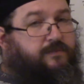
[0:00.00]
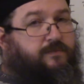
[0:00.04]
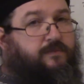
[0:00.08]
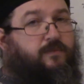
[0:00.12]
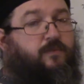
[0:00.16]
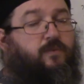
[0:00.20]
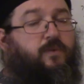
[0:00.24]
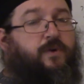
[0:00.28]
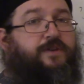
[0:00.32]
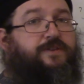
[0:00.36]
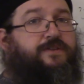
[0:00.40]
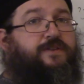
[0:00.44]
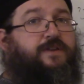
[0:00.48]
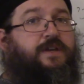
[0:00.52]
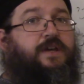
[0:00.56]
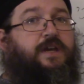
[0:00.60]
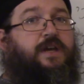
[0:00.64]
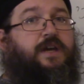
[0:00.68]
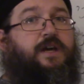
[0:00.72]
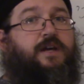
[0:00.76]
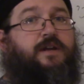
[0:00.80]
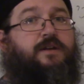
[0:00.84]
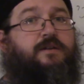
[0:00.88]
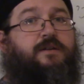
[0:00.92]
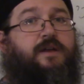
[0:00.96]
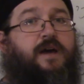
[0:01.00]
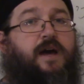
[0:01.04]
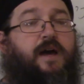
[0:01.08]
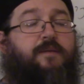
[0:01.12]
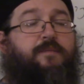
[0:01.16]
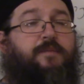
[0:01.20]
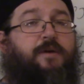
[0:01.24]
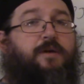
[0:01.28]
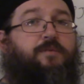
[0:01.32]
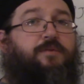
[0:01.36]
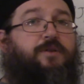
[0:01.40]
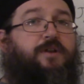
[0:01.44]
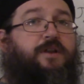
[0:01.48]
once again, I'm
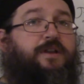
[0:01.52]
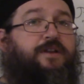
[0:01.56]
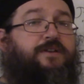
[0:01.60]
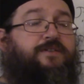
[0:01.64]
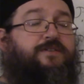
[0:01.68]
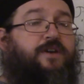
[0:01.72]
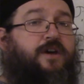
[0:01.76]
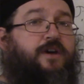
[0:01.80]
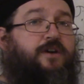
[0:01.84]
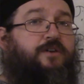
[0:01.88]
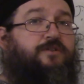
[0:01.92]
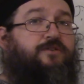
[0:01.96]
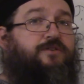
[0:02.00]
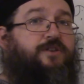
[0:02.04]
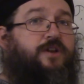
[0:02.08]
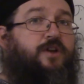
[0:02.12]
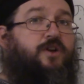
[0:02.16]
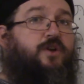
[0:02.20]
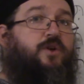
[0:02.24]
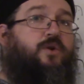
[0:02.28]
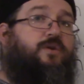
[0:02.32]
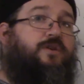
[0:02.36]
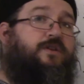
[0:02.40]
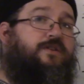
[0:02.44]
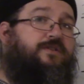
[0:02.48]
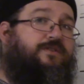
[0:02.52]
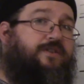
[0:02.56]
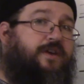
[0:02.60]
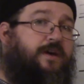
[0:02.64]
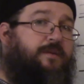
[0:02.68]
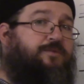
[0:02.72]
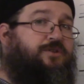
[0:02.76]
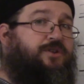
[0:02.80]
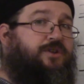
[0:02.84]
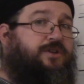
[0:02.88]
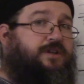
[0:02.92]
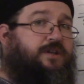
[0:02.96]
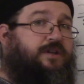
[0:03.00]
able to at least understand who the
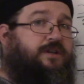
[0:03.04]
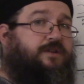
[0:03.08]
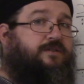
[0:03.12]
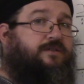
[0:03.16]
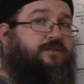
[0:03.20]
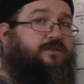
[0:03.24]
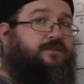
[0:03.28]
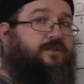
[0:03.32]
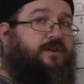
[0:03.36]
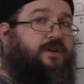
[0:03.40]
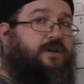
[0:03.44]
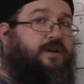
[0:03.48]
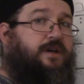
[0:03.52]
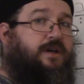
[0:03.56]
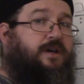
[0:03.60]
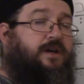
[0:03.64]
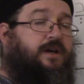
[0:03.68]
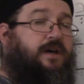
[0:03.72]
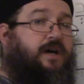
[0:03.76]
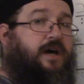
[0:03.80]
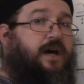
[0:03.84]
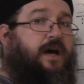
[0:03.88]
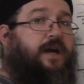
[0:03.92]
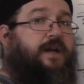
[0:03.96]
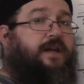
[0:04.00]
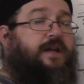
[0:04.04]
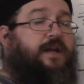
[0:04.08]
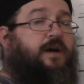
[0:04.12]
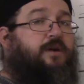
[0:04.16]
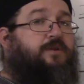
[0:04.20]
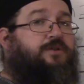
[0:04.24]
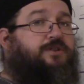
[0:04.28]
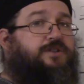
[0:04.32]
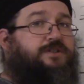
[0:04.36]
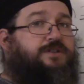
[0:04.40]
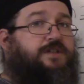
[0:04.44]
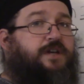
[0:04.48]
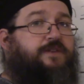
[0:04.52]
subject is. I now
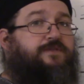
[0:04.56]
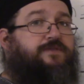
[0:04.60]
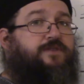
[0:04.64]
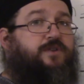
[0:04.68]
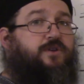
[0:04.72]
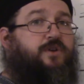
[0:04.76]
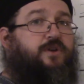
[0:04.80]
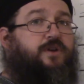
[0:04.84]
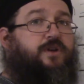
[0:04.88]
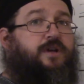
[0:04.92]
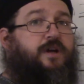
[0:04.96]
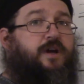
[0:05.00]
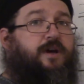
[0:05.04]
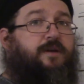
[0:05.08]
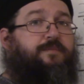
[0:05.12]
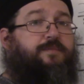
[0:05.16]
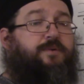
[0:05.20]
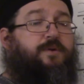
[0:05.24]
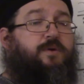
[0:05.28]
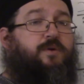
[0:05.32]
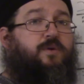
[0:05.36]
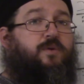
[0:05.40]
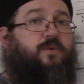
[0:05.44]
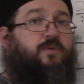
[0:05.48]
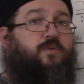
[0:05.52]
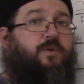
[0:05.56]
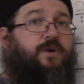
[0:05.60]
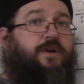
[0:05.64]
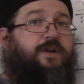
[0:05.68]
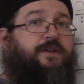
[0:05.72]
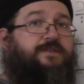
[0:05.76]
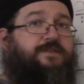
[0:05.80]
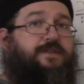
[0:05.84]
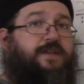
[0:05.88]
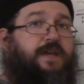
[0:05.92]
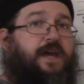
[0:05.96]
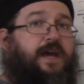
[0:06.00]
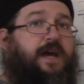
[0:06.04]
just have to look up what
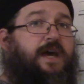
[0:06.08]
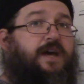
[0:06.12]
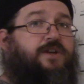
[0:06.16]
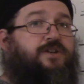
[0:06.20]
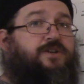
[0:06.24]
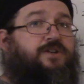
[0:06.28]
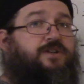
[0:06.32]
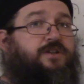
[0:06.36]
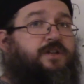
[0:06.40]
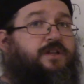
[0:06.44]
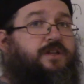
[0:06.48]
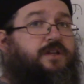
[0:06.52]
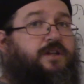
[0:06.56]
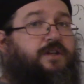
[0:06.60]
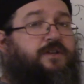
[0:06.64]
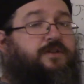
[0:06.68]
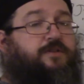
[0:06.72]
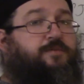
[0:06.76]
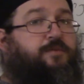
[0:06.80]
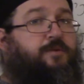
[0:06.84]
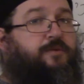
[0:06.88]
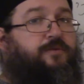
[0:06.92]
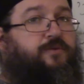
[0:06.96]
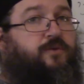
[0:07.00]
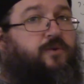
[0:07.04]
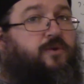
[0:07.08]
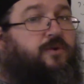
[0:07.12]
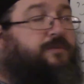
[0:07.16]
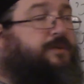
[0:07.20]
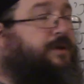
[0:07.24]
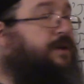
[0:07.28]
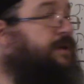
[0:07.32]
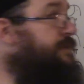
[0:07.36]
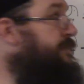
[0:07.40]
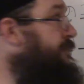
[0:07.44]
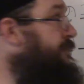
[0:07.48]
is the action that it's performing.